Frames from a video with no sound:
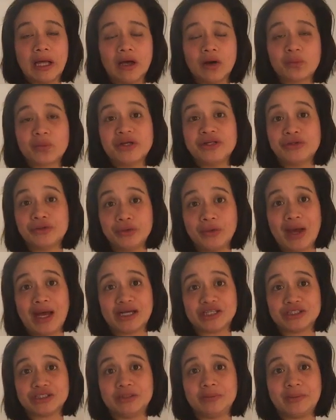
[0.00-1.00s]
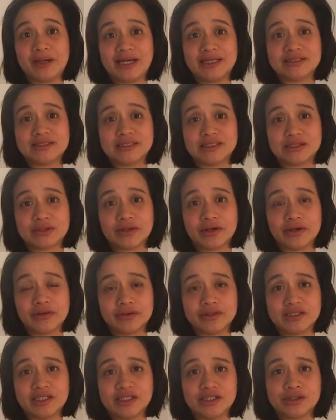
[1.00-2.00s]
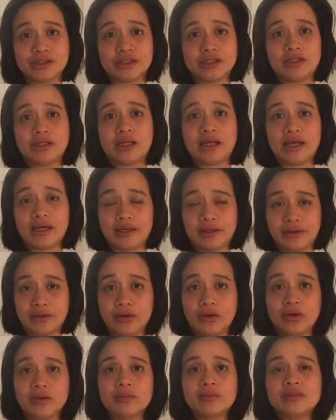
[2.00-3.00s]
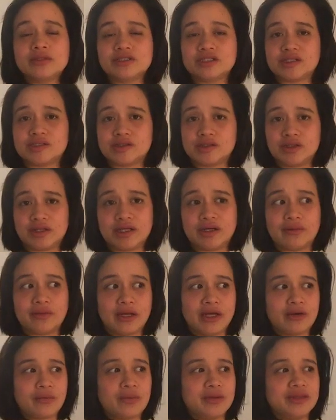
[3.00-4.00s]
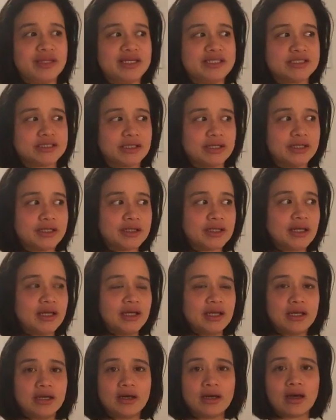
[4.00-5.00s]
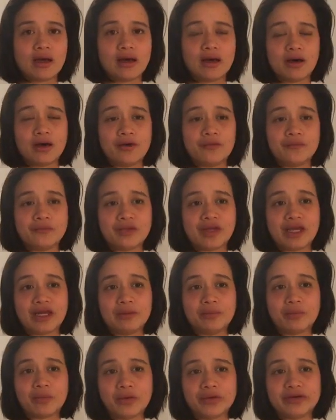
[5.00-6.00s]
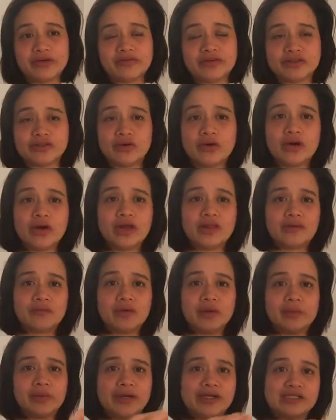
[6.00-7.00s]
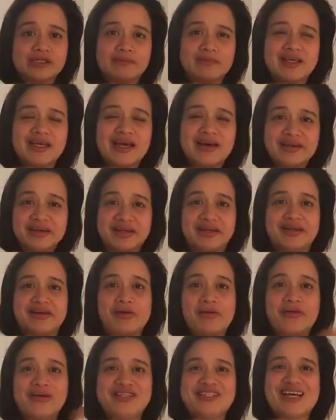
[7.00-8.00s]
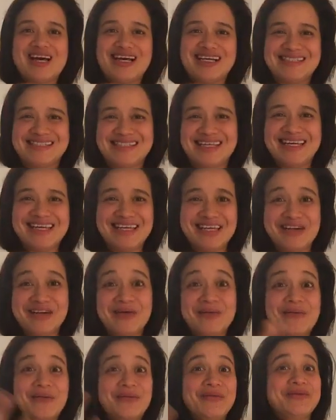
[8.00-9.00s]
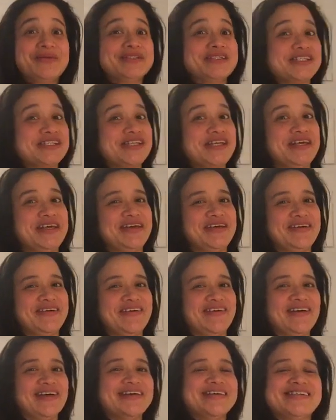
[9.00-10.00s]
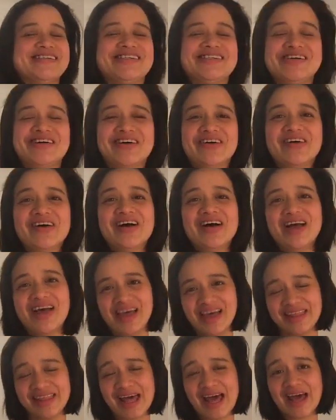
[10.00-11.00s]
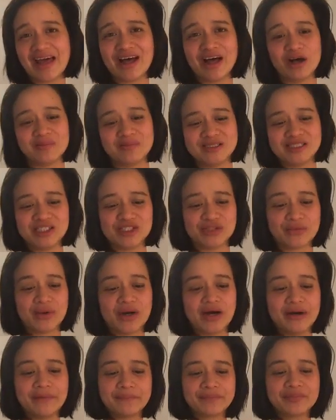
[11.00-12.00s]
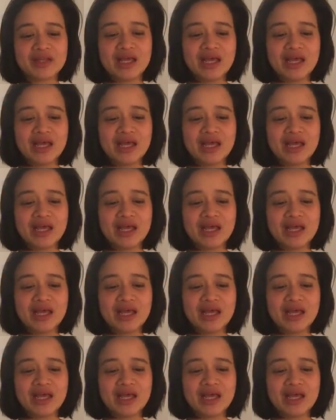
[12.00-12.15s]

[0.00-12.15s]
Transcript: We do actually practice toy rotation at home, and just so that like when they start getting bored of a toy, then we bring something out and it always has like, ooh, it's new. So that helps as well.